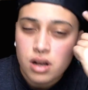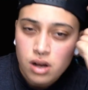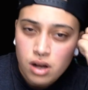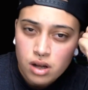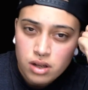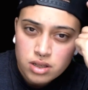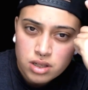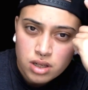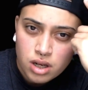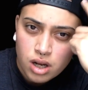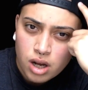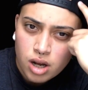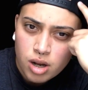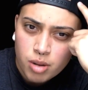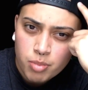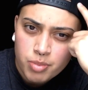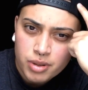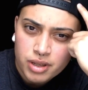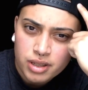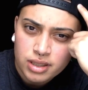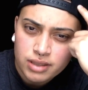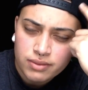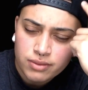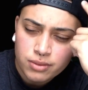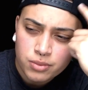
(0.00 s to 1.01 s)
on top,
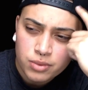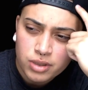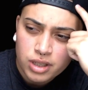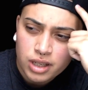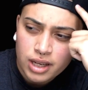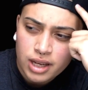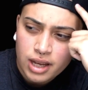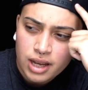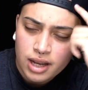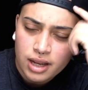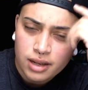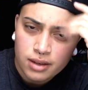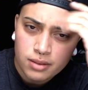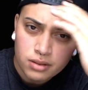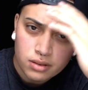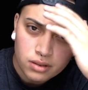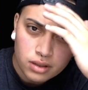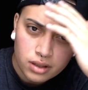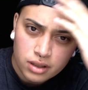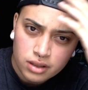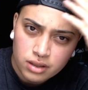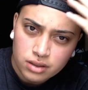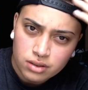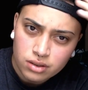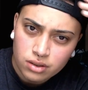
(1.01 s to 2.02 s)
and even when I had
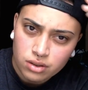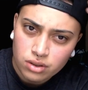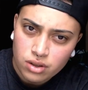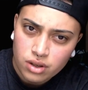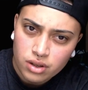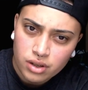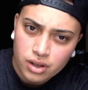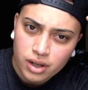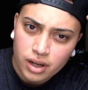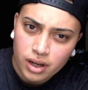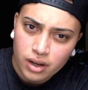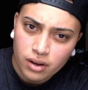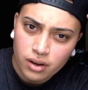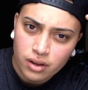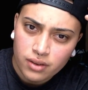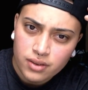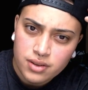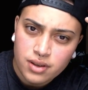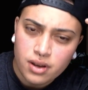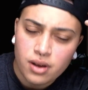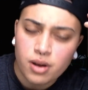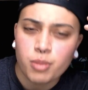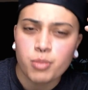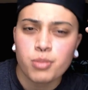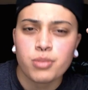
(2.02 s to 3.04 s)
like the longer hair on
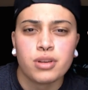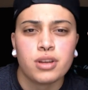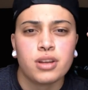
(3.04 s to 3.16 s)
top,